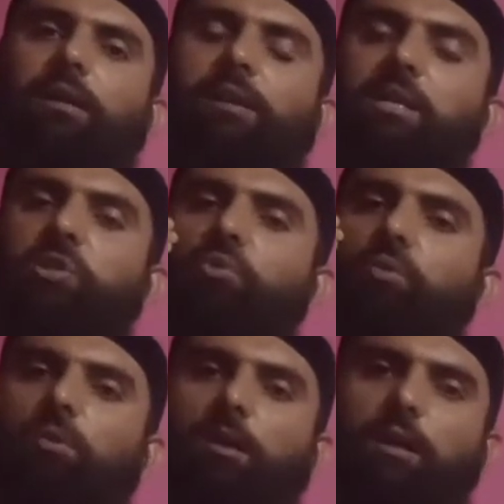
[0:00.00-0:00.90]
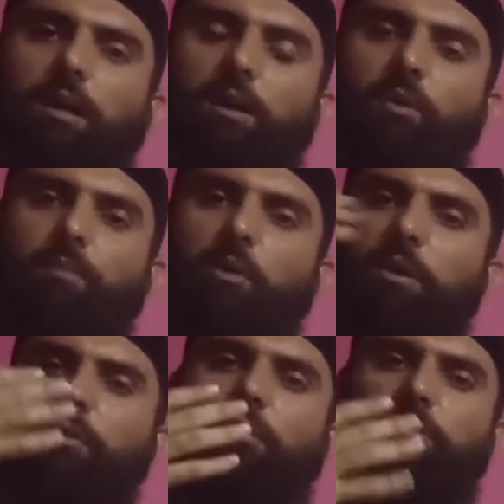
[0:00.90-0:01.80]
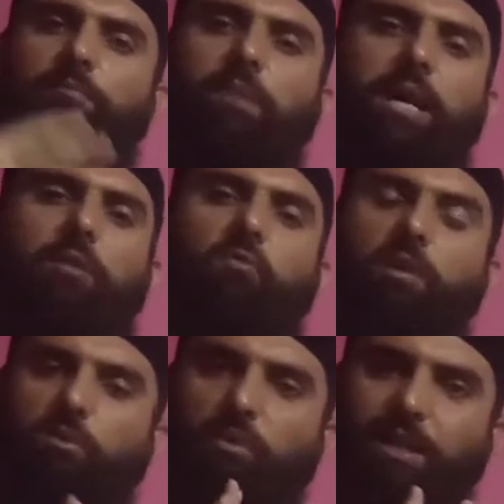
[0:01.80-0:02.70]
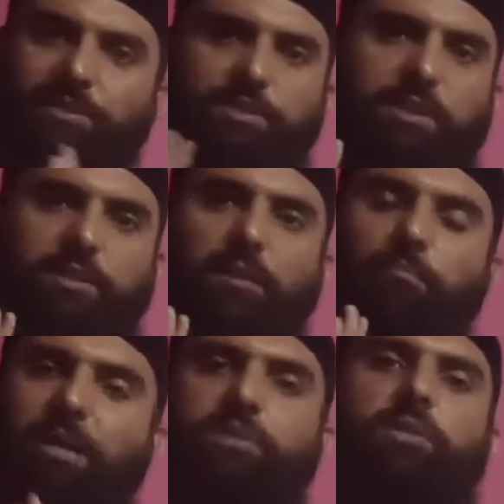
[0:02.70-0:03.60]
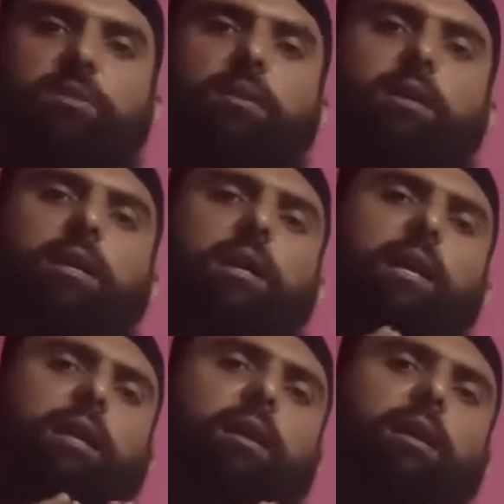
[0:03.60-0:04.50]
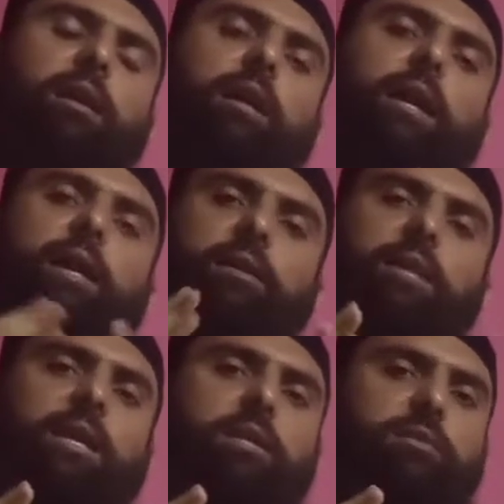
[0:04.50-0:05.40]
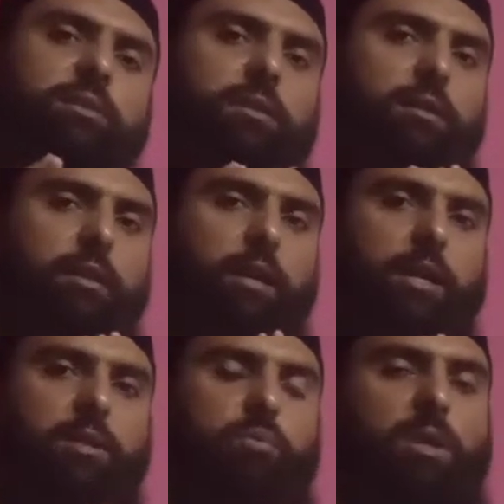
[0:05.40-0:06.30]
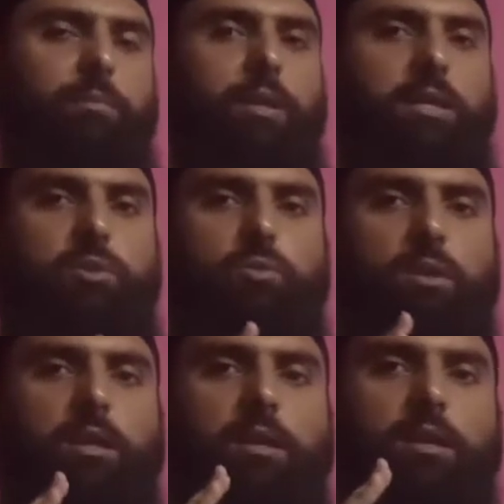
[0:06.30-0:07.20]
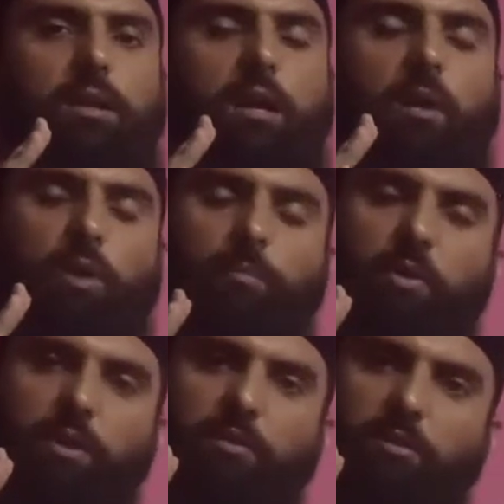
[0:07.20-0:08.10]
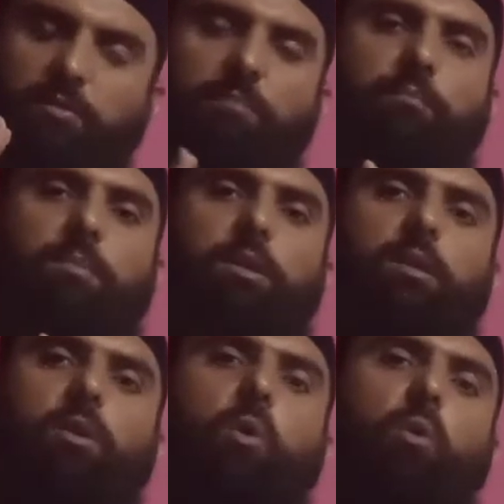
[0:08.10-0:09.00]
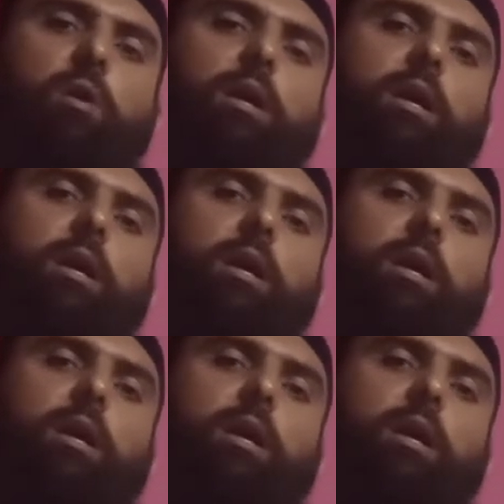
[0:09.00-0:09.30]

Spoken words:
reach to our body system by vasoconstrictor, but at the end it will be reached to our body system. Now,